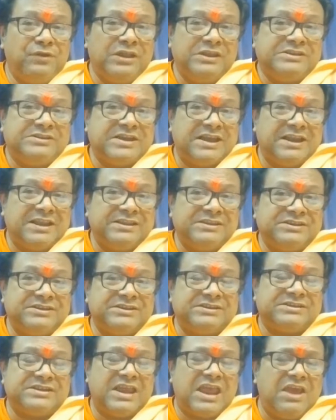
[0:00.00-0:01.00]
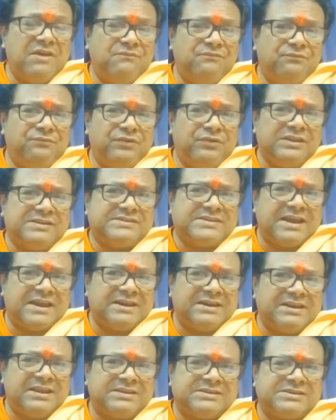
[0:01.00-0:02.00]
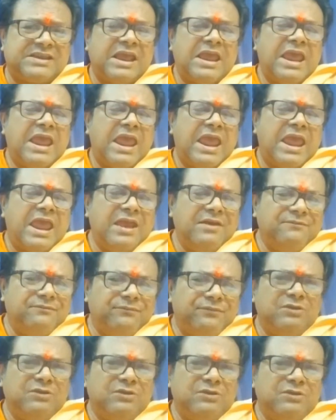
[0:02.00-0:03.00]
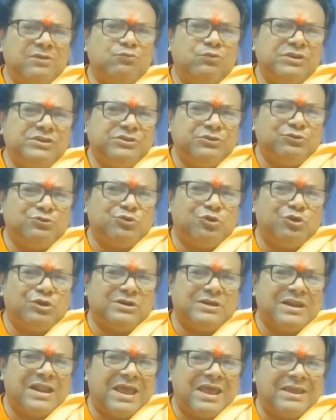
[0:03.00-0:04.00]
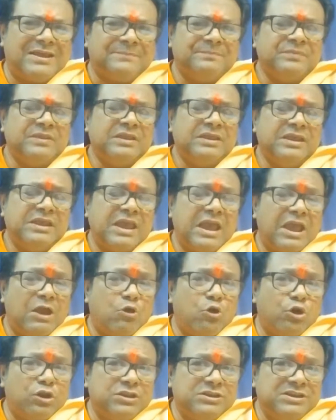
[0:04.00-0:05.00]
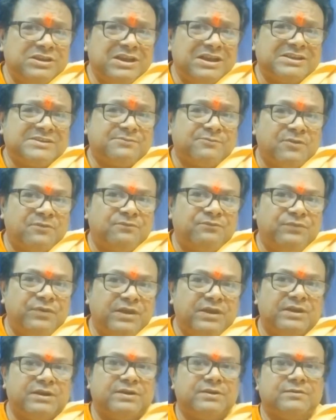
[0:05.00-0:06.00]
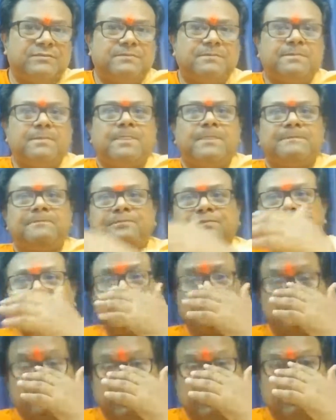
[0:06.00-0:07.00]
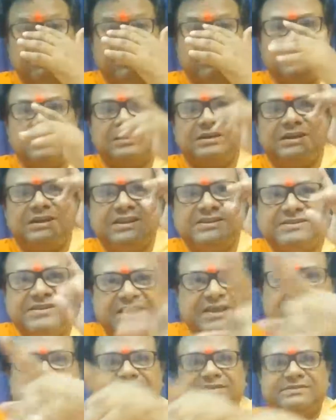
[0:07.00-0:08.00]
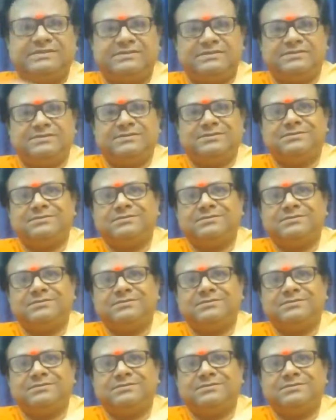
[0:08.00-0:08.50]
challenges, every sadness, everything which you don't like originates from fear. Even the disease